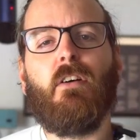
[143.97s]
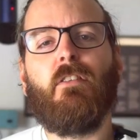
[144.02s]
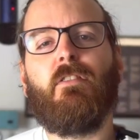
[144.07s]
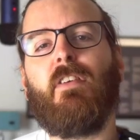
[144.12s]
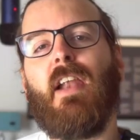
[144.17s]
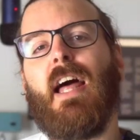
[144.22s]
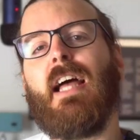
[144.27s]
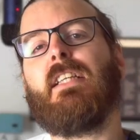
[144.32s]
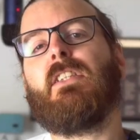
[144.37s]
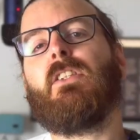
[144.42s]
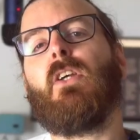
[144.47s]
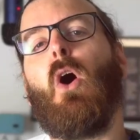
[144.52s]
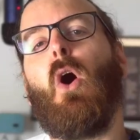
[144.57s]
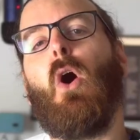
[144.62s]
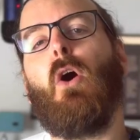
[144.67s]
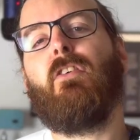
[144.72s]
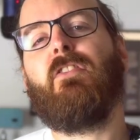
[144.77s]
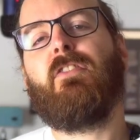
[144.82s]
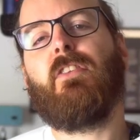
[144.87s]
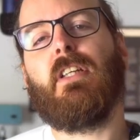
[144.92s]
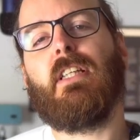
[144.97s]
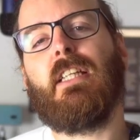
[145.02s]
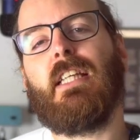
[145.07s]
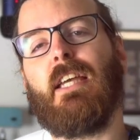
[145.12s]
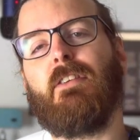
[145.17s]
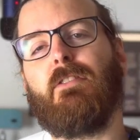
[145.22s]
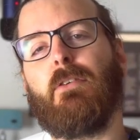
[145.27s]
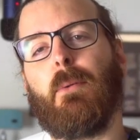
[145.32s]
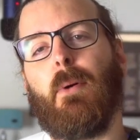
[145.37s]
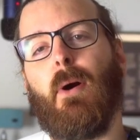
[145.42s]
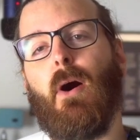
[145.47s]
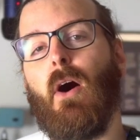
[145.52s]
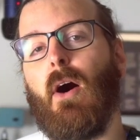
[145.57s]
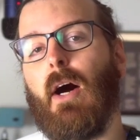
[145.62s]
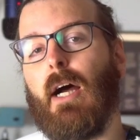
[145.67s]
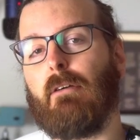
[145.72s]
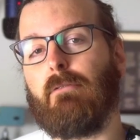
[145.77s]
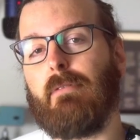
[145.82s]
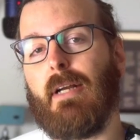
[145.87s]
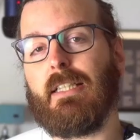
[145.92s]
Flats often give you a
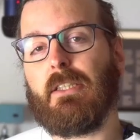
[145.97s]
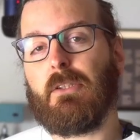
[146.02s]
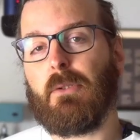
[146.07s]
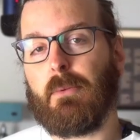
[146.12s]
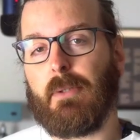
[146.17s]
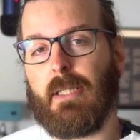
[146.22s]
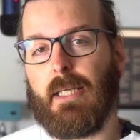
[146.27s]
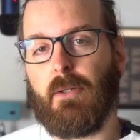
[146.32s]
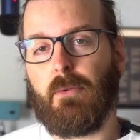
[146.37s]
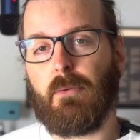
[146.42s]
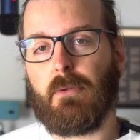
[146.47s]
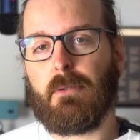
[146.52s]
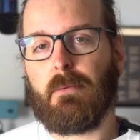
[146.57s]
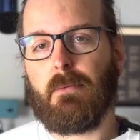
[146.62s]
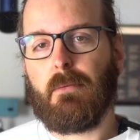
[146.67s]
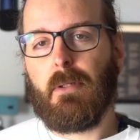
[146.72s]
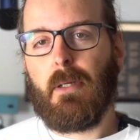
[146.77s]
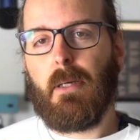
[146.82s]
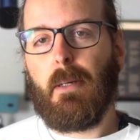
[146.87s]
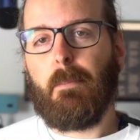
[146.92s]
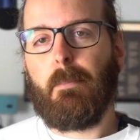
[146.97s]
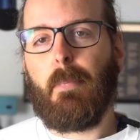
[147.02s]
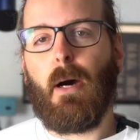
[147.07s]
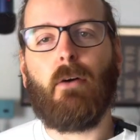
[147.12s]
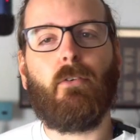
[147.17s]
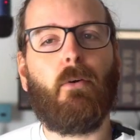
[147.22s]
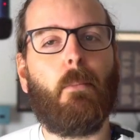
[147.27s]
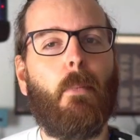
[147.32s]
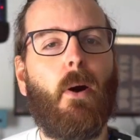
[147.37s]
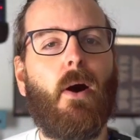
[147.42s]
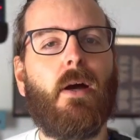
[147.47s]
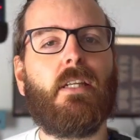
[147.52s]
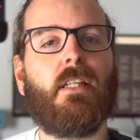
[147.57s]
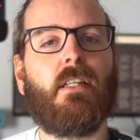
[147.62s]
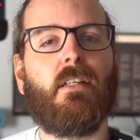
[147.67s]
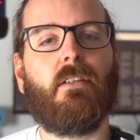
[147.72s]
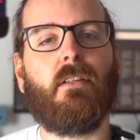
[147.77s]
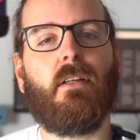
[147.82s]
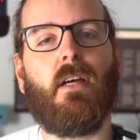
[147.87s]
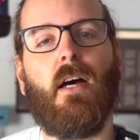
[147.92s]
higher rental yield, but I
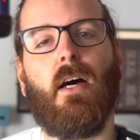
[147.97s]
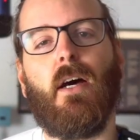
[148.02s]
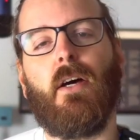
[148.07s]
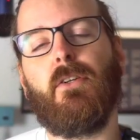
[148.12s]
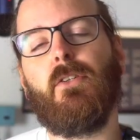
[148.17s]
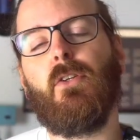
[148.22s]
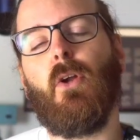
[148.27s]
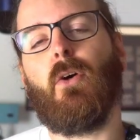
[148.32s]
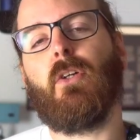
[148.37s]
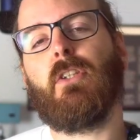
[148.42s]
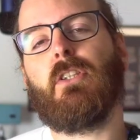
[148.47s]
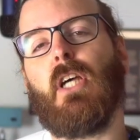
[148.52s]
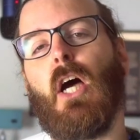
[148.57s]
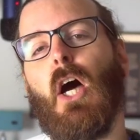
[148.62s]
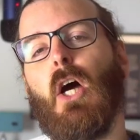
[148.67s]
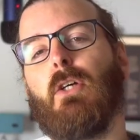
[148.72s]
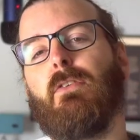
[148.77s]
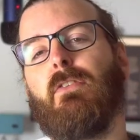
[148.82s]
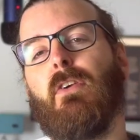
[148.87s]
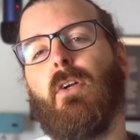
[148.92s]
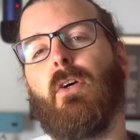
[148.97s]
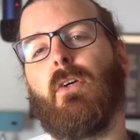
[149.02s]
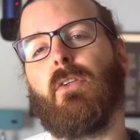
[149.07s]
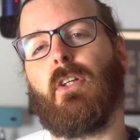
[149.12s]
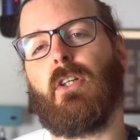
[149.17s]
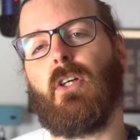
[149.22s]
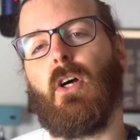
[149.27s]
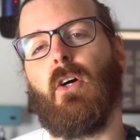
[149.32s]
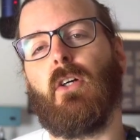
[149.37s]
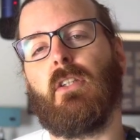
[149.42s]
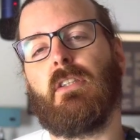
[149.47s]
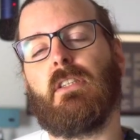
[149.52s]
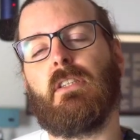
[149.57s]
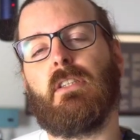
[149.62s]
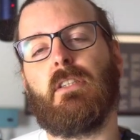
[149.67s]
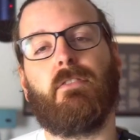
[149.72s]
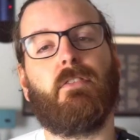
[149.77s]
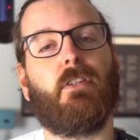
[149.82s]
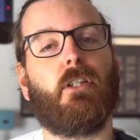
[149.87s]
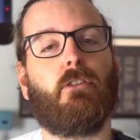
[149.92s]
reminded her not to overlook the
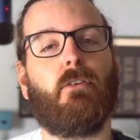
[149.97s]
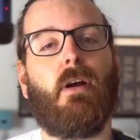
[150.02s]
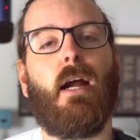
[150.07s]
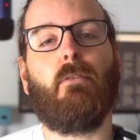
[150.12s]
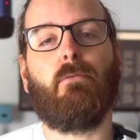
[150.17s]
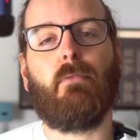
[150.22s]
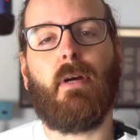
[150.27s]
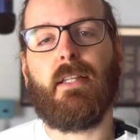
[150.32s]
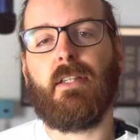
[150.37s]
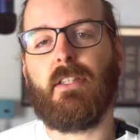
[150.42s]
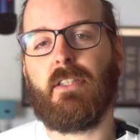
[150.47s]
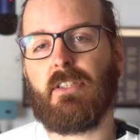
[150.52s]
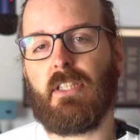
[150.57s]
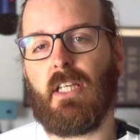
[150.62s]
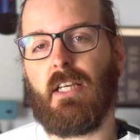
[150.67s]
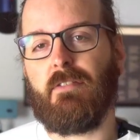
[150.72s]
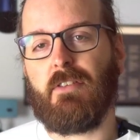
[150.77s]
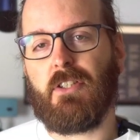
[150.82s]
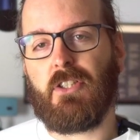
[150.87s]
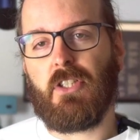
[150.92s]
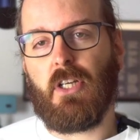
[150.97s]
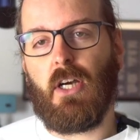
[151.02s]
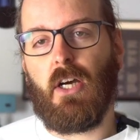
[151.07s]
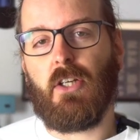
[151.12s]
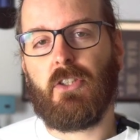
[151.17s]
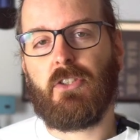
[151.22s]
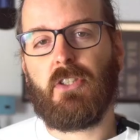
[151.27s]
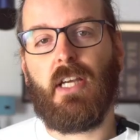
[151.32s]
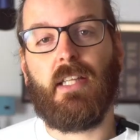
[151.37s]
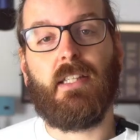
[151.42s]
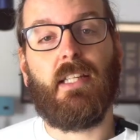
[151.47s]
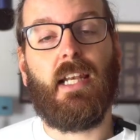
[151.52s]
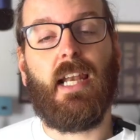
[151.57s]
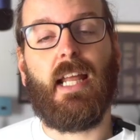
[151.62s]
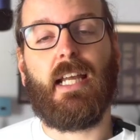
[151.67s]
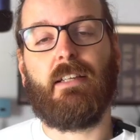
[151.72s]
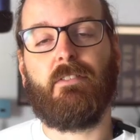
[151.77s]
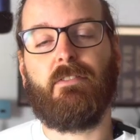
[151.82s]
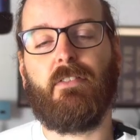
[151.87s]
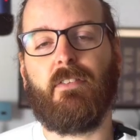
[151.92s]
costs of the ground rent, the service charge, and the
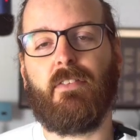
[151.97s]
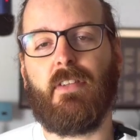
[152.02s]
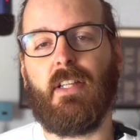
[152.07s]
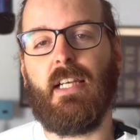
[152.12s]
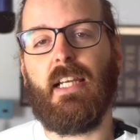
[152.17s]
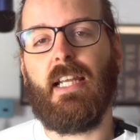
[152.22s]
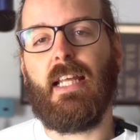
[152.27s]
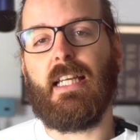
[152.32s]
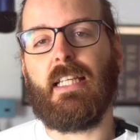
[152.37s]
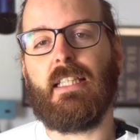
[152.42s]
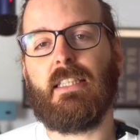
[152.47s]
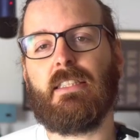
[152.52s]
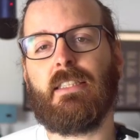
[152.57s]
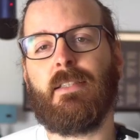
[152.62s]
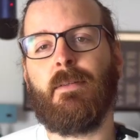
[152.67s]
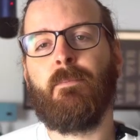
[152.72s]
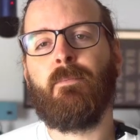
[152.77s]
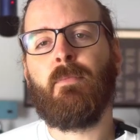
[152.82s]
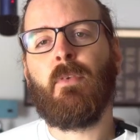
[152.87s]
length of the lease.